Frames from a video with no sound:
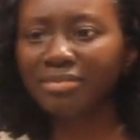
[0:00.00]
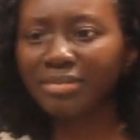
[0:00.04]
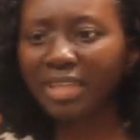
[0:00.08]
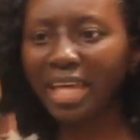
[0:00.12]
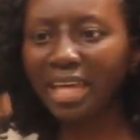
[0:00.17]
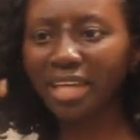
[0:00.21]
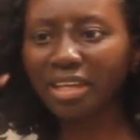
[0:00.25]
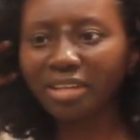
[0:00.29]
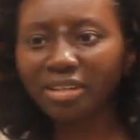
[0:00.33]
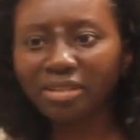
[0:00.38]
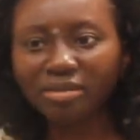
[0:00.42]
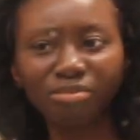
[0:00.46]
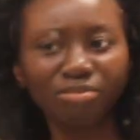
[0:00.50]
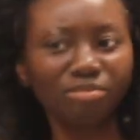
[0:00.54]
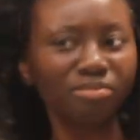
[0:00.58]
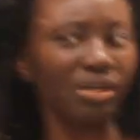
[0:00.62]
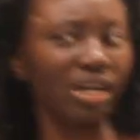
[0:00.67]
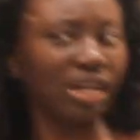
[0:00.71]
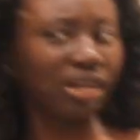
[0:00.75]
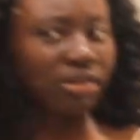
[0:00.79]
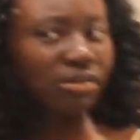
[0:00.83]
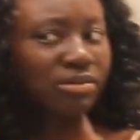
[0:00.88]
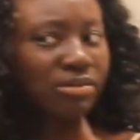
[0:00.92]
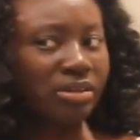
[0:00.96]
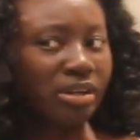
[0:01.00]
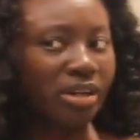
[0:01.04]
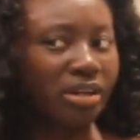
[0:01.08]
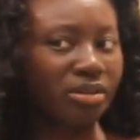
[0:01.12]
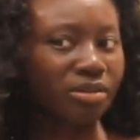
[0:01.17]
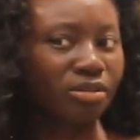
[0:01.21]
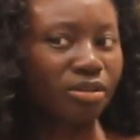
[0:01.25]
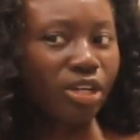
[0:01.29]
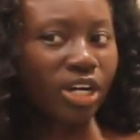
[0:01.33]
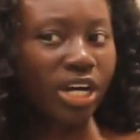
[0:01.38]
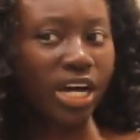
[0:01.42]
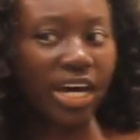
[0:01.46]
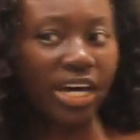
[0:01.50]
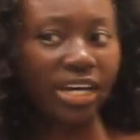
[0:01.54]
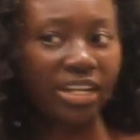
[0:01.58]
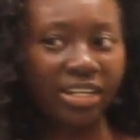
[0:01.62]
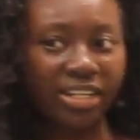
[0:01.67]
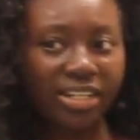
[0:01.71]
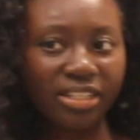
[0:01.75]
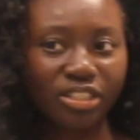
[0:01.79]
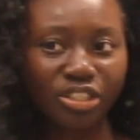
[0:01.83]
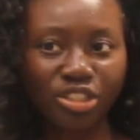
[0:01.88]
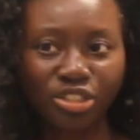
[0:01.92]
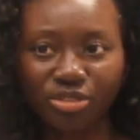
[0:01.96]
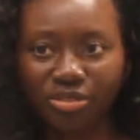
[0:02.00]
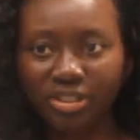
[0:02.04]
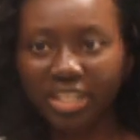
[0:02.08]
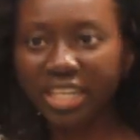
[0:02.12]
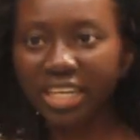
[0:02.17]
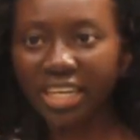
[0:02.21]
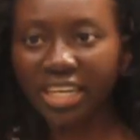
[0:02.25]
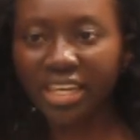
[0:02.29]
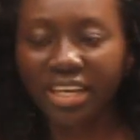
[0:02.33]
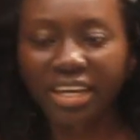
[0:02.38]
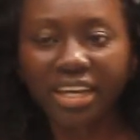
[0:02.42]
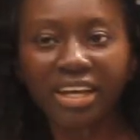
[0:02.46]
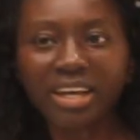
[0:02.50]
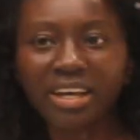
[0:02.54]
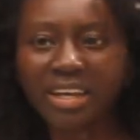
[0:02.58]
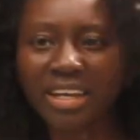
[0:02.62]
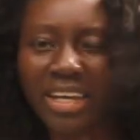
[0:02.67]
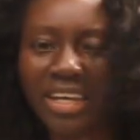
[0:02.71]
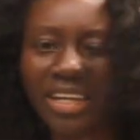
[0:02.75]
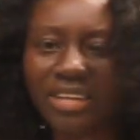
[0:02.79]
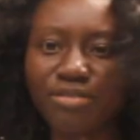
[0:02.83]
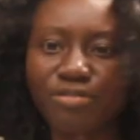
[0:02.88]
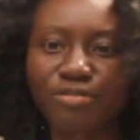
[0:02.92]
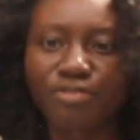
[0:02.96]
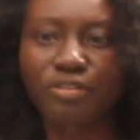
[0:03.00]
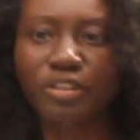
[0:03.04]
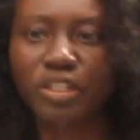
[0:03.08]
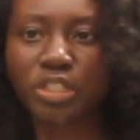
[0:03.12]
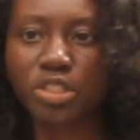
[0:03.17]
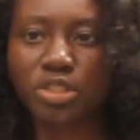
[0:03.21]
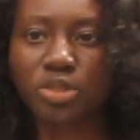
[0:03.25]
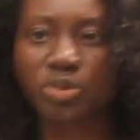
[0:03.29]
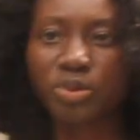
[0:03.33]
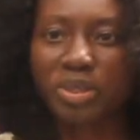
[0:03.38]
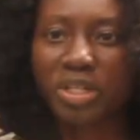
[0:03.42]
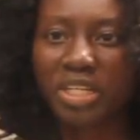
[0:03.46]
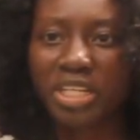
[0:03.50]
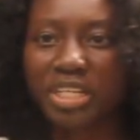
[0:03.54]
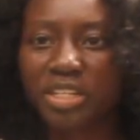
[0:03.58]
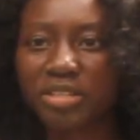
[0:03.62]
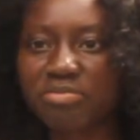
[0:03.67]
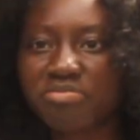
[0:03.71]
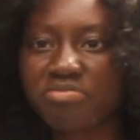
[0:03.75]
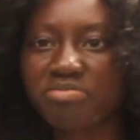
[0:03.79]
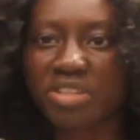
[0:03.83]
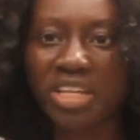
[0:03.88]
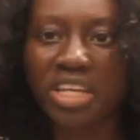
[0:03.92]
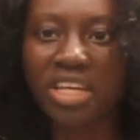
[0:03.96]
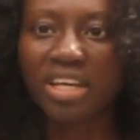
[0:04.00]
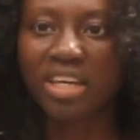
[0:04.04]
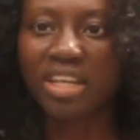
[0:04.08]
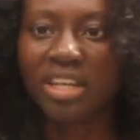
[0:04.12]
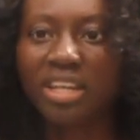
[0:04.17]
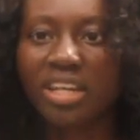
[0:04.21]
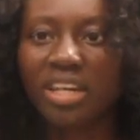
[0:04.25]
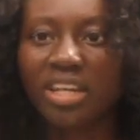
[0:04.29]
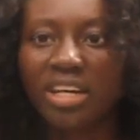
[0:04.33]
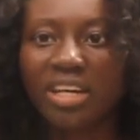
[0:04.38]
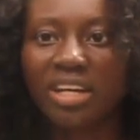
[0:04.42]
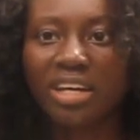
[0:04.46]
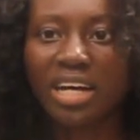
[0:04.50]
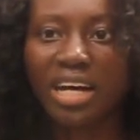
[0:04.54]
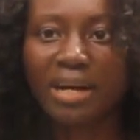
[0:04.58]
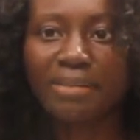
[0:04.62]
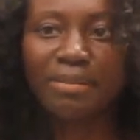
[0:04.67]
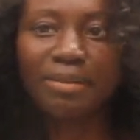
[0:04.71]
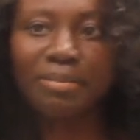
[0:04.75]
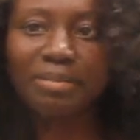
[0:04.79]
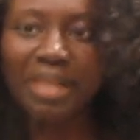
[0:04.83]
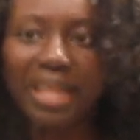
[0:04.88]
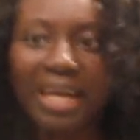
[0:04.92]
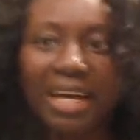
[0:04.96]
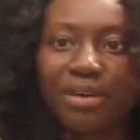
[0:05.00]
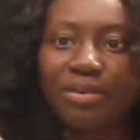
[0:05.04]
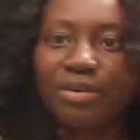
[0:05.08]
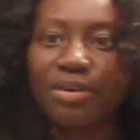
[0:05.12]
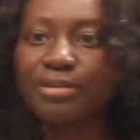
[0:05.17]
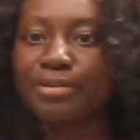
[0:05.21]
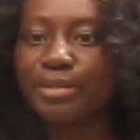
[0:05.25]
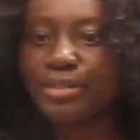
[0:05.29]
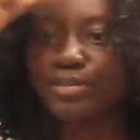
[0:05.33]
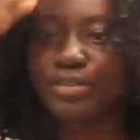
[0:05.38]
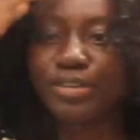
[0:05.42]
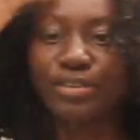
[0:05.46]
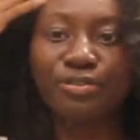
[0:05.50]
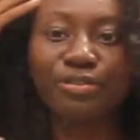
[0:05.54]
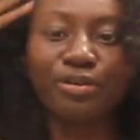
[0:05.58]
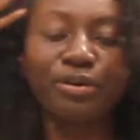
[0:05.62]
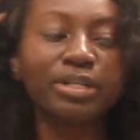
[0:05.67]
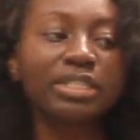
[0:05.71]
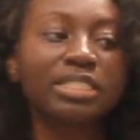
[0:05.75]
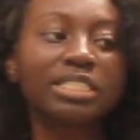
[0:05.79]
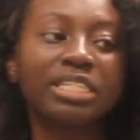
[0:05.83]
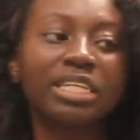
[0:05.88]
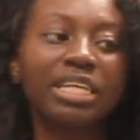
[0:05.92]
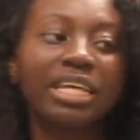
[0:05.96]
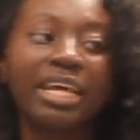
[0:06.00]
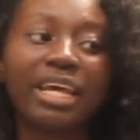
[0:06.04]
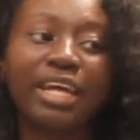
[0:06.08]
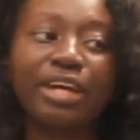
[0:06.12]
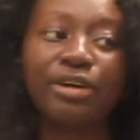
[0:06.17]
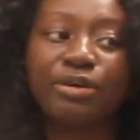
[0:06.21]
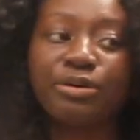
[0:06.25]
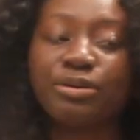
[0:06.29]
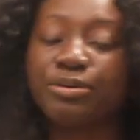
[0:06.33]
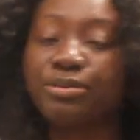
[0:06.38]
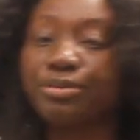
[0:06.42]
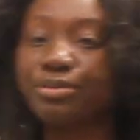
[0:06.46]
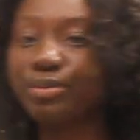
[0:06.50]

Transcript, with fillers: like, I don't know, cut it, shrink it. Again, first wig. I'm a black woman with four C hair who